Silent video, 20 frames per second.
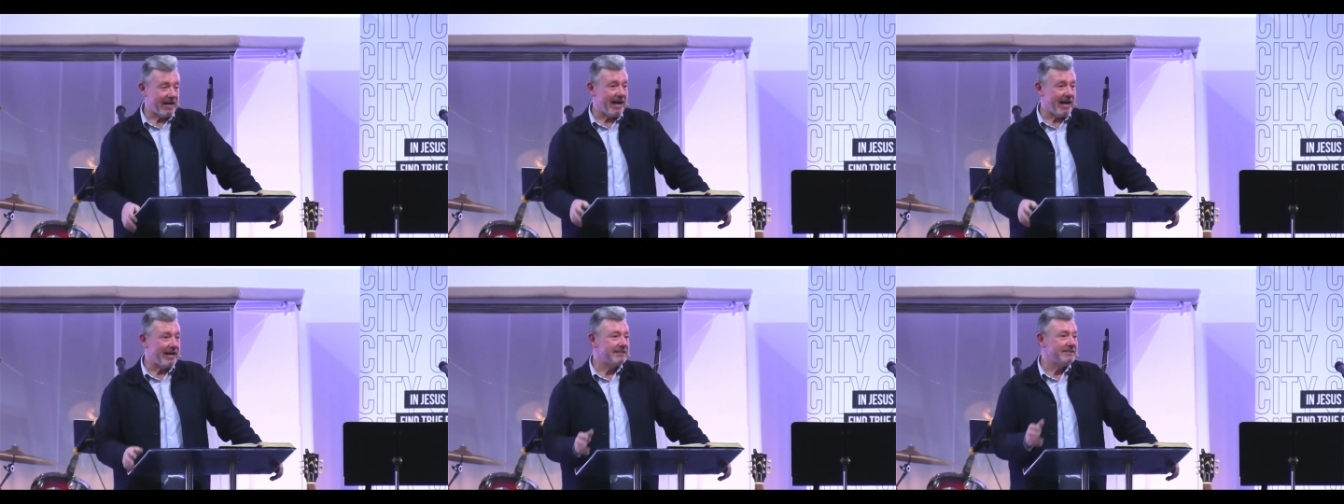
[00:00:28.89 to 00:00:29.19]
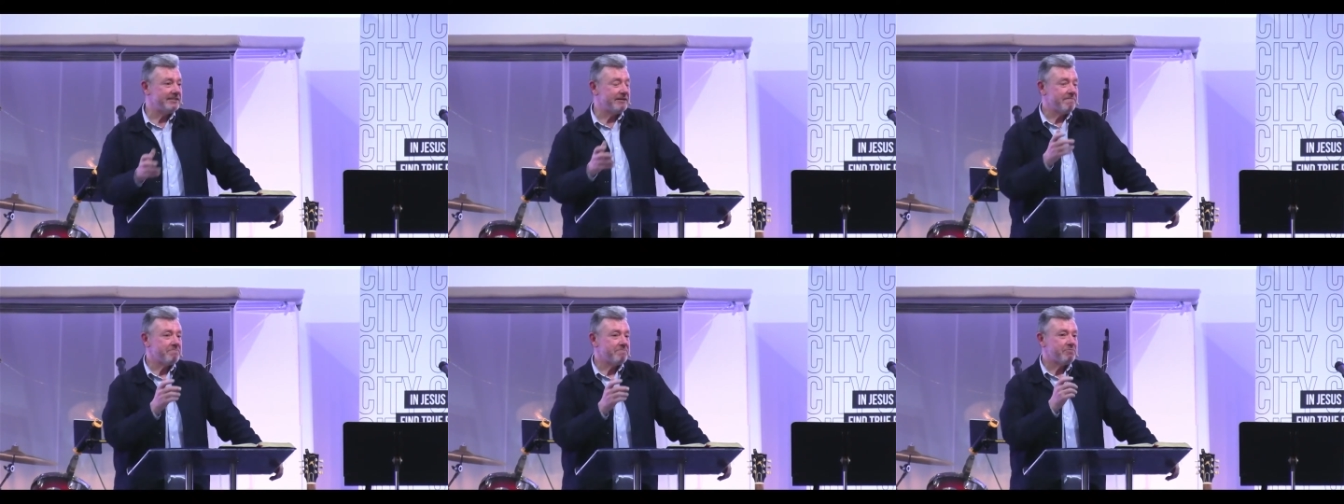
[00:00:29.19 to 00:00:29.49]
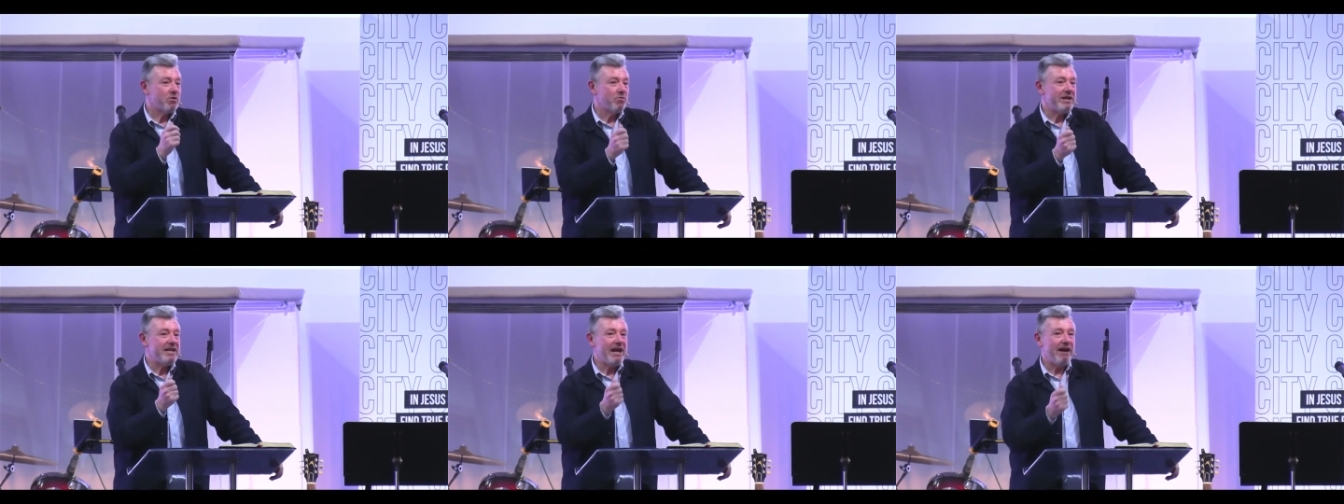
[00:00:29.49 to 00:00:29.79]
And
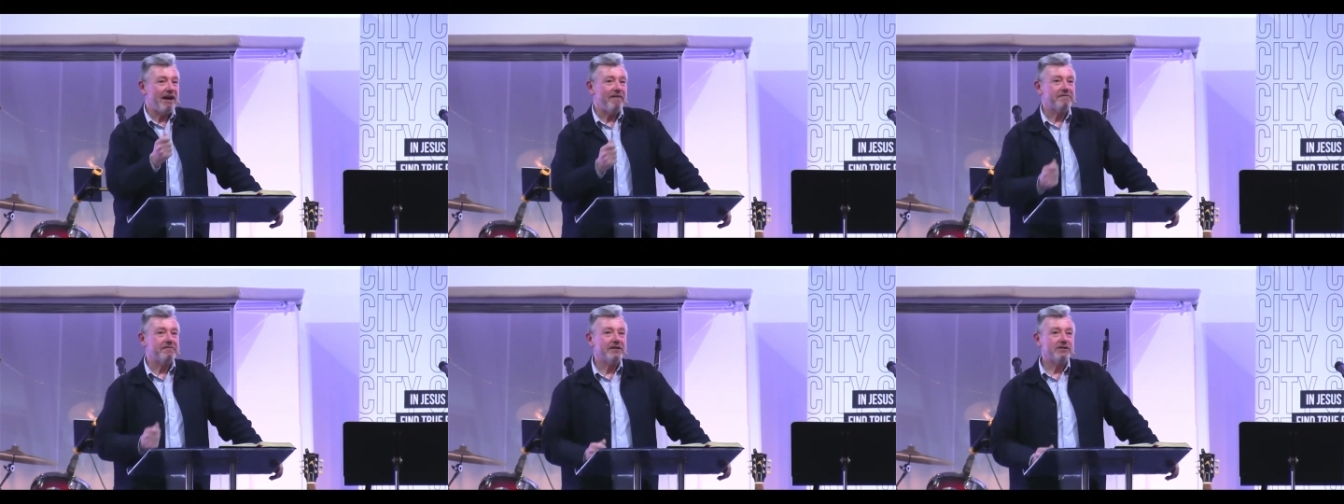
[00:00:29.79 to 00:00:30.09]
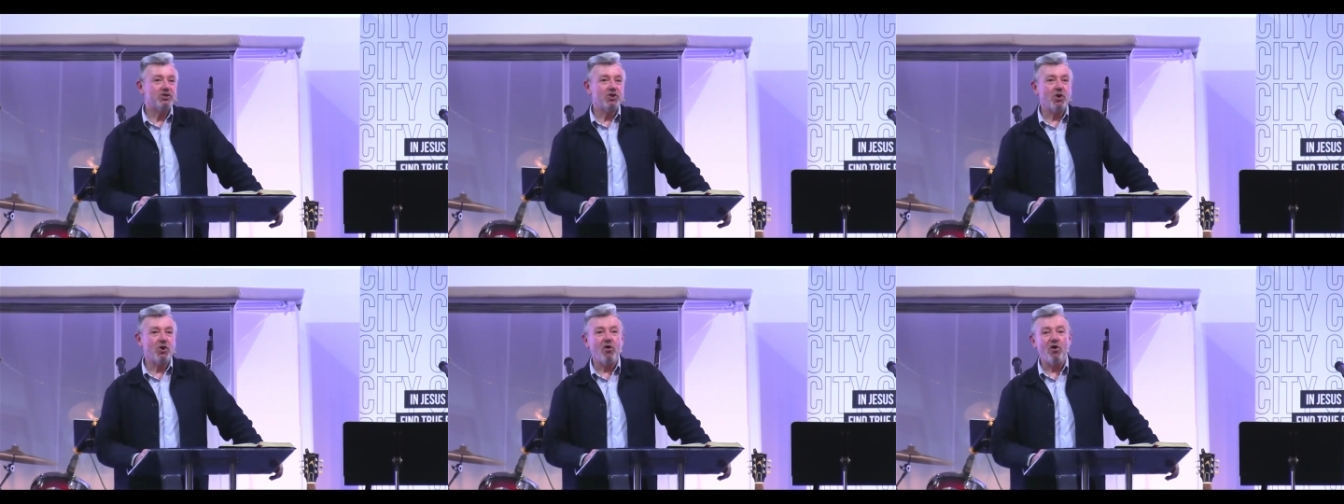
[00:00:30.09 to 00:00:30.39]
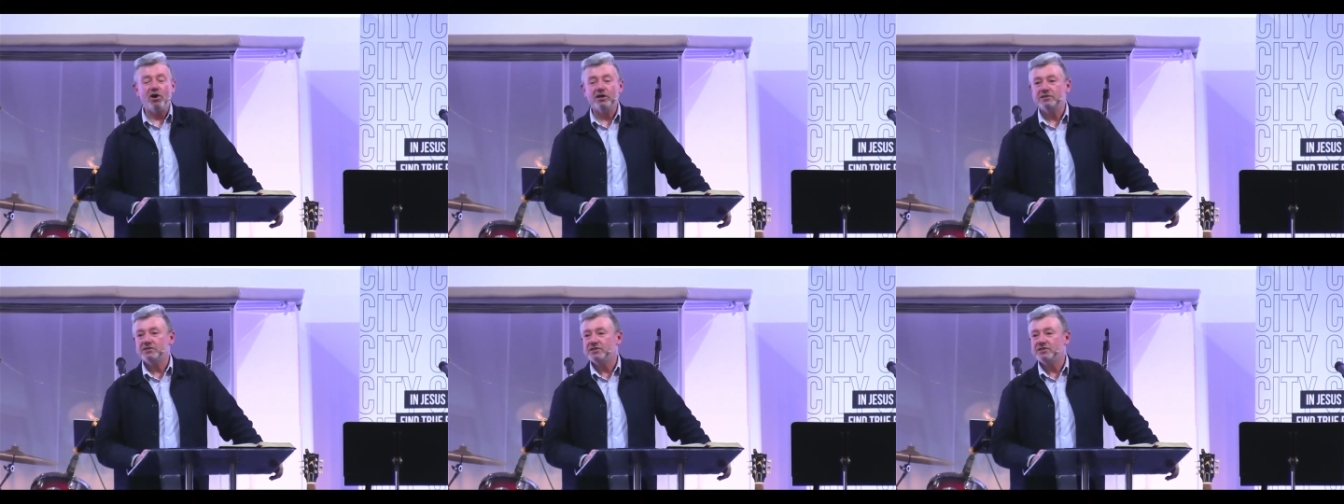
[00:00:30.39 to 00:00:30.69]
we have
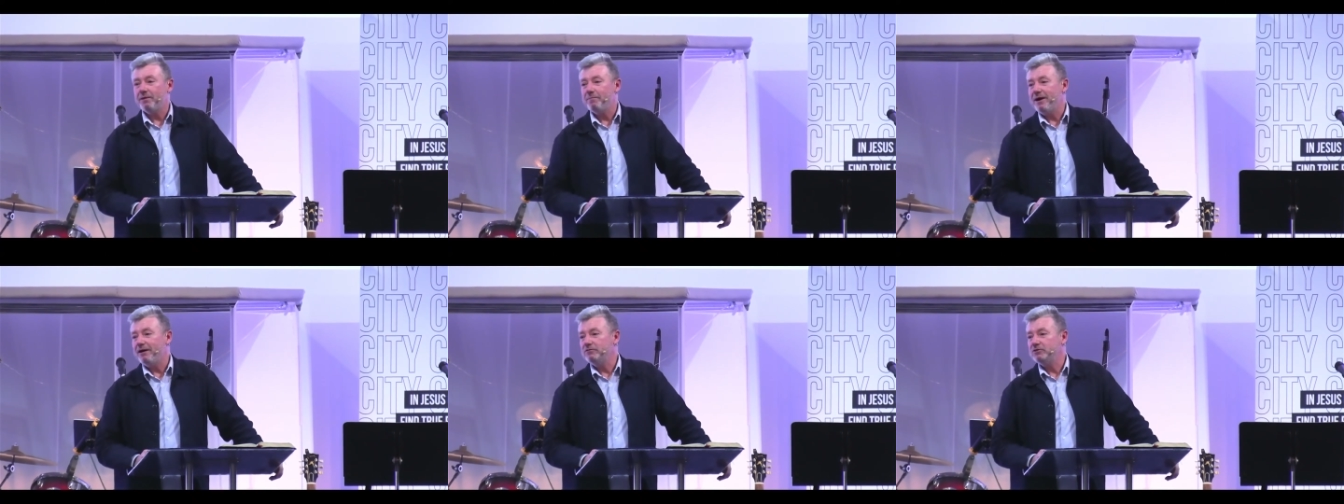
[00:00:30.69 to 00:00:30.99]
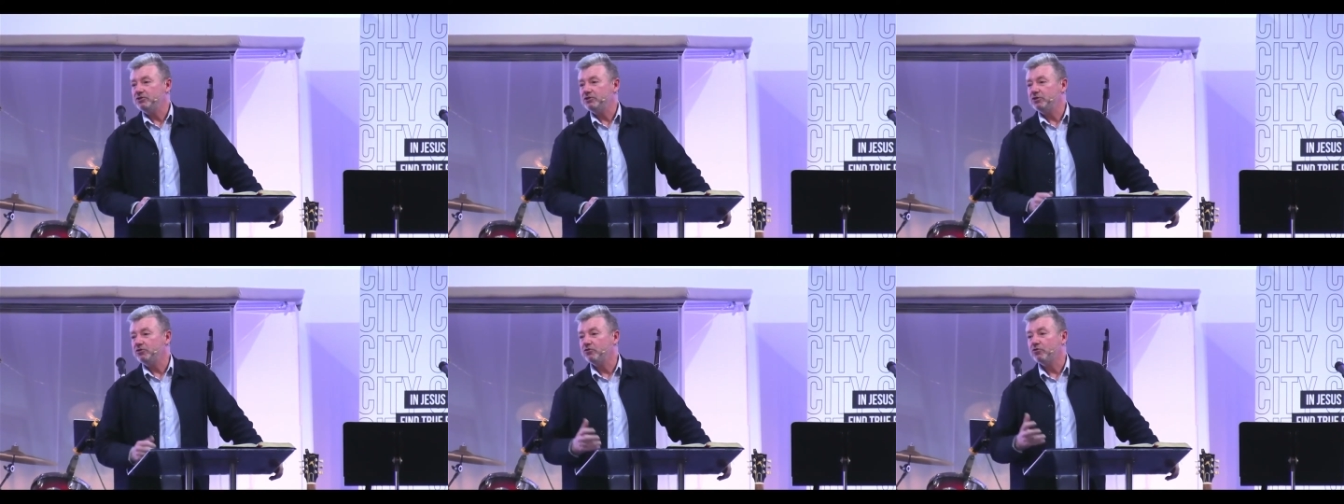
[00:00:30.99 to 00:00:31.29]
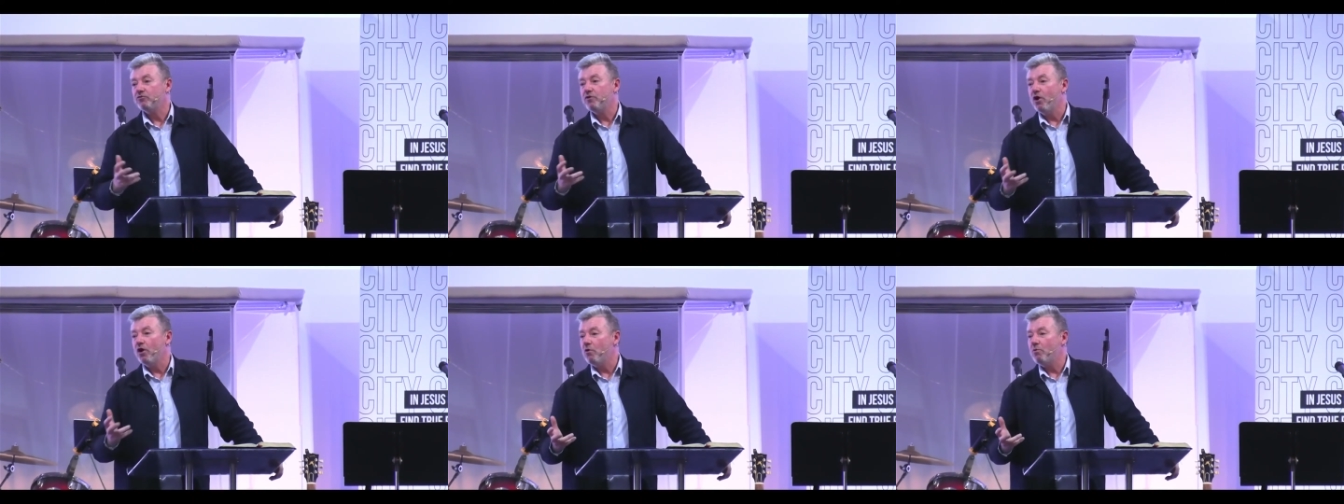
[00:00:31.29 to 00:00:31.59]
talked about
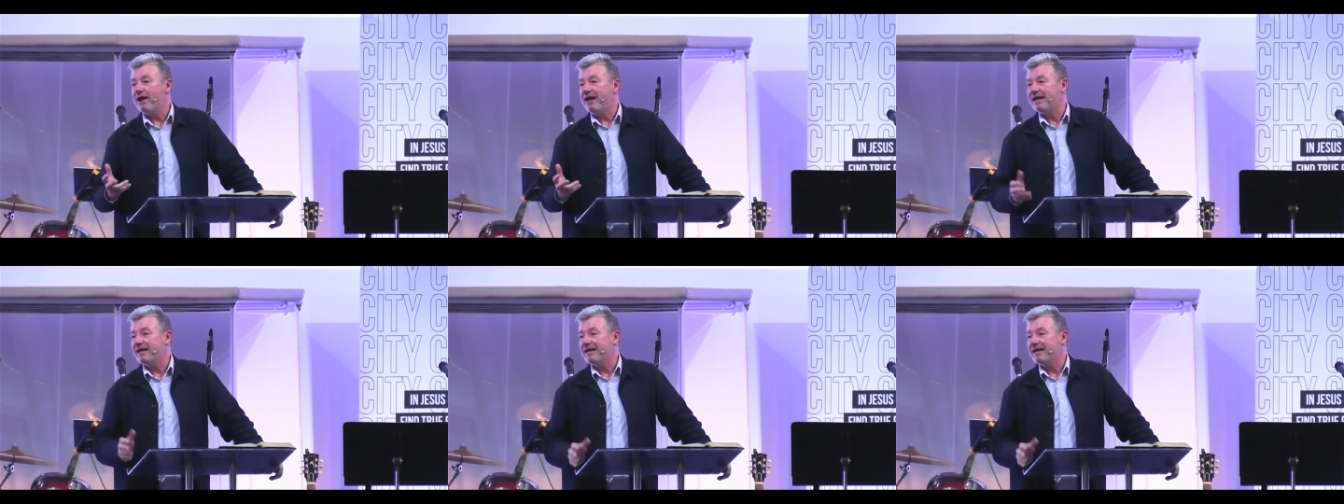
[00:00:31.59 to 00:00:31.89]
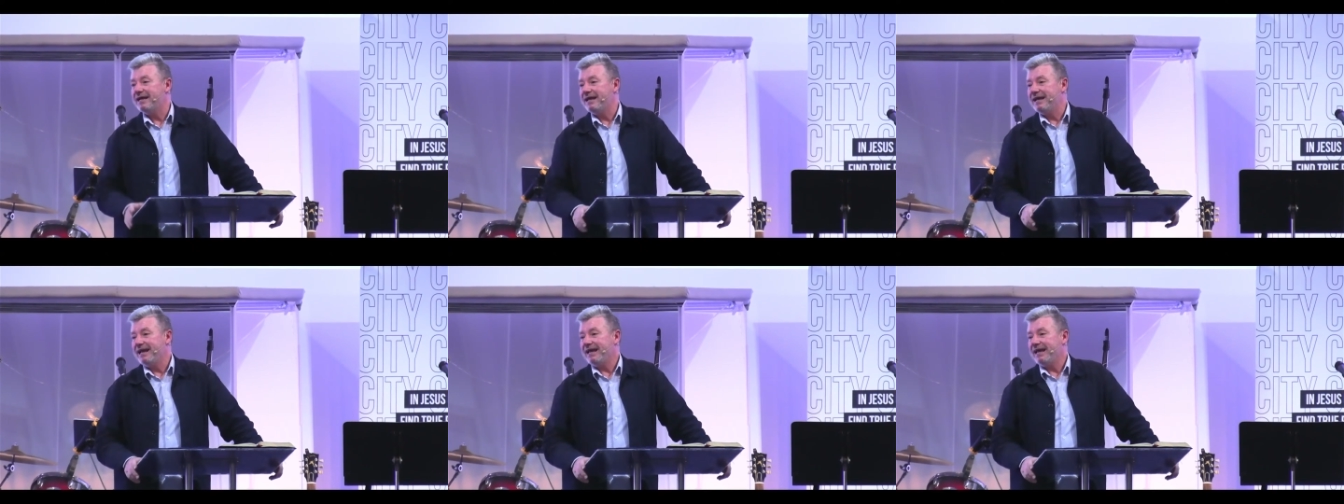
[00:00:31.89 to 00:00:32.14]
growing